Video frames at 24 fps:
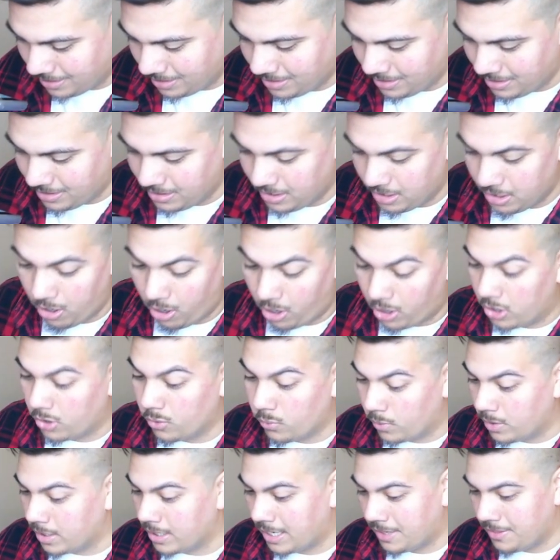the
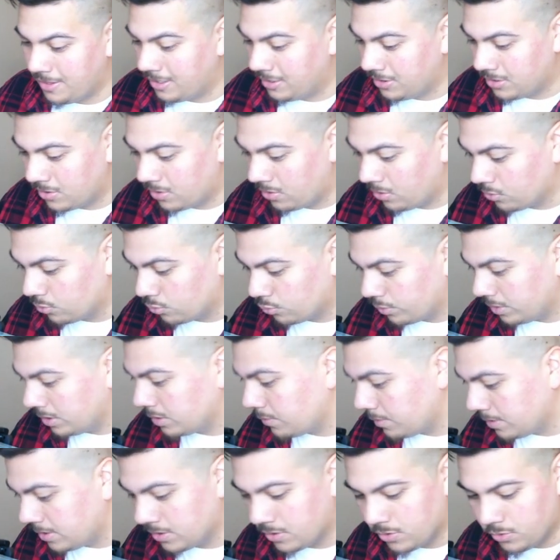artwork. I think they're all really,
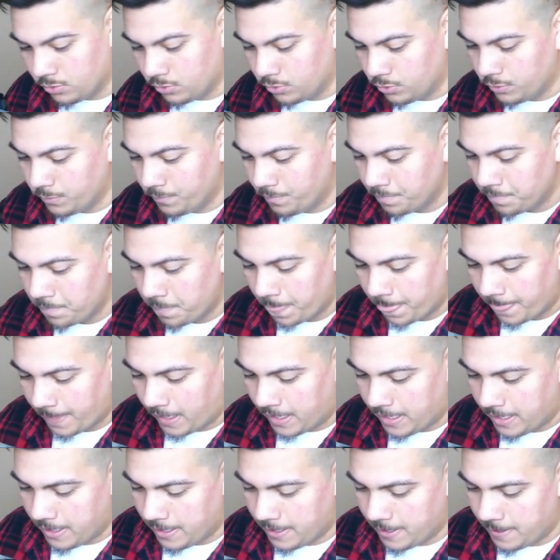really cool.
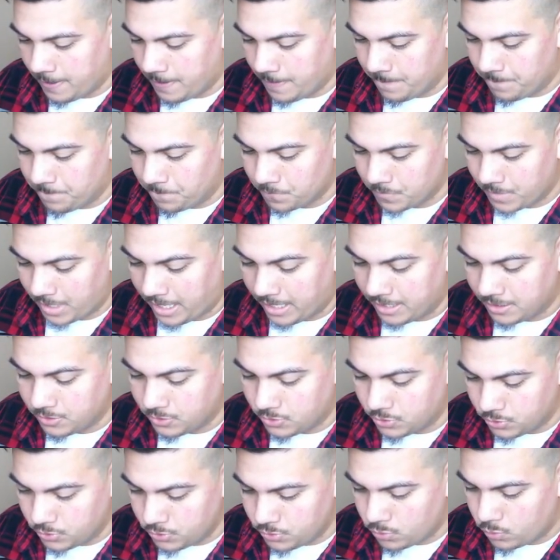Um, I
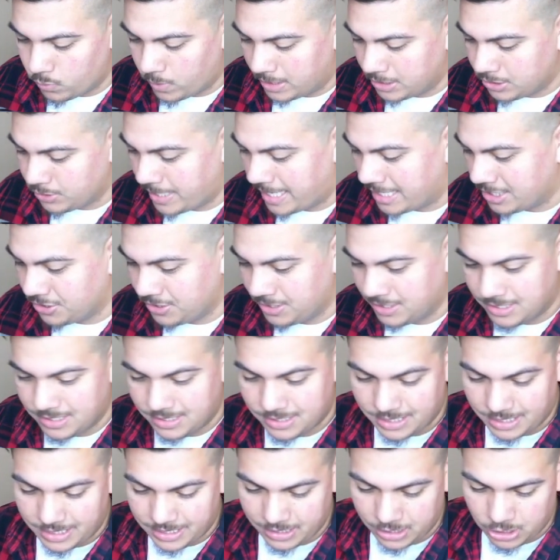do want to actually
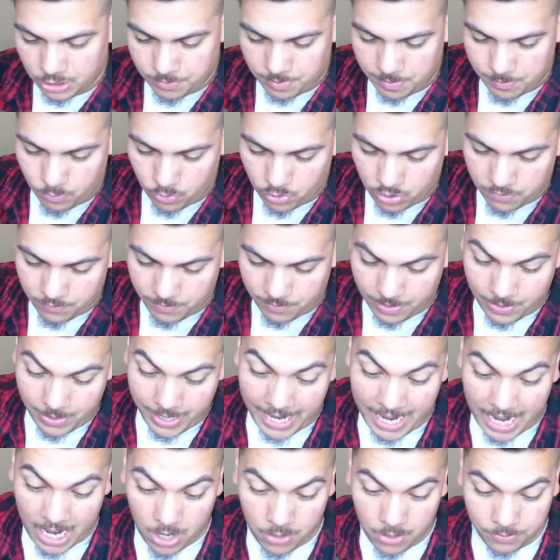study a little bit more about
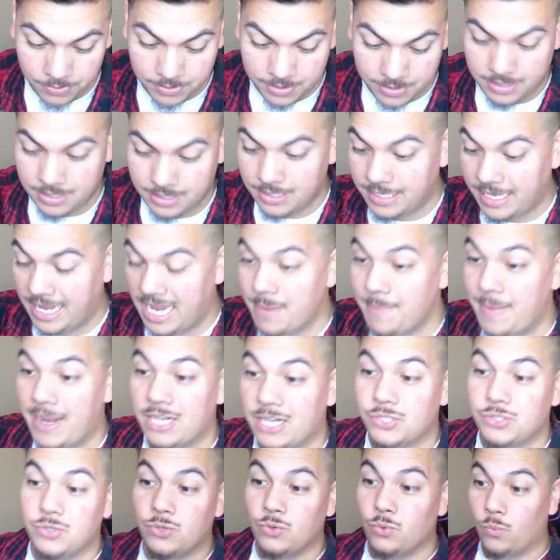how the game
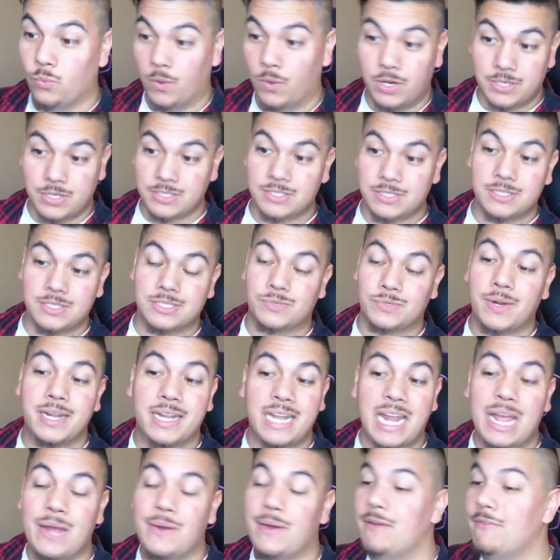actually works, because
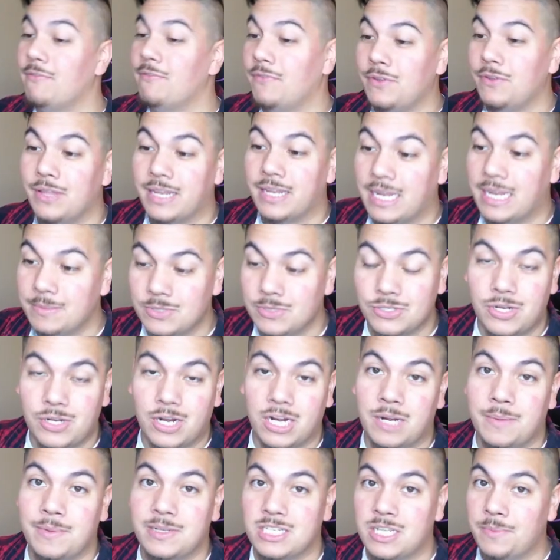right now I feel like I'm just
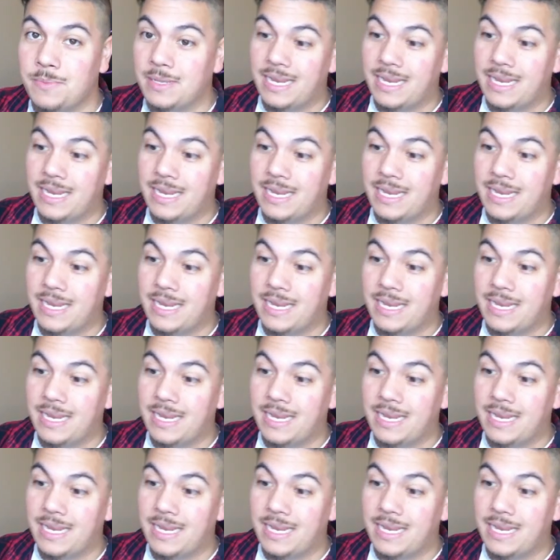talking about